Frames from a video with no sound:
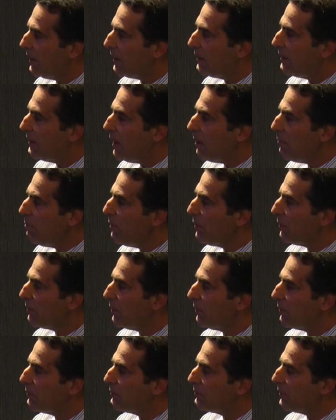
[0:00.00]
number
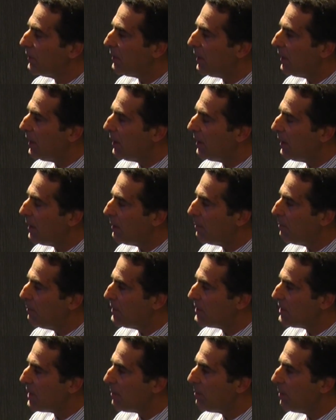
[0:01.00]
of
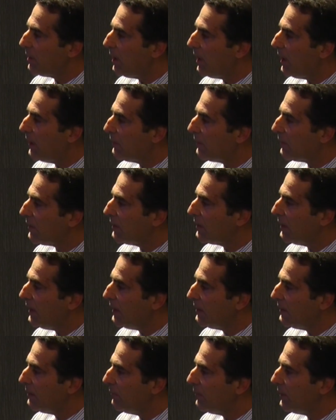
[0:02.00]
metabolites
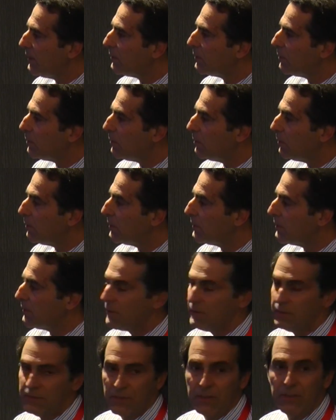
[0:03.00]
collectively called
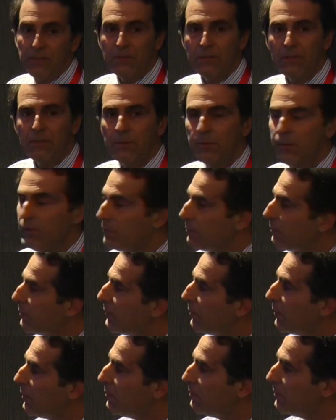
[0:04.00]
the D-series
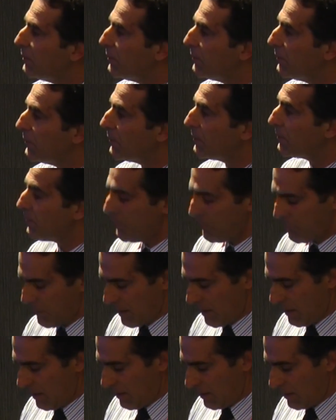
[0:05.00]
resolvins.
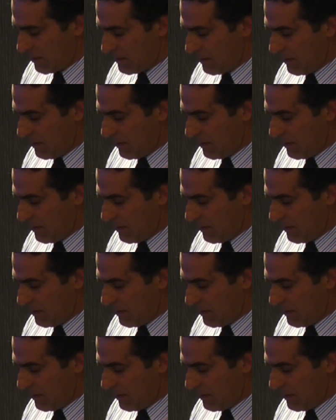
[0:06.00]
And I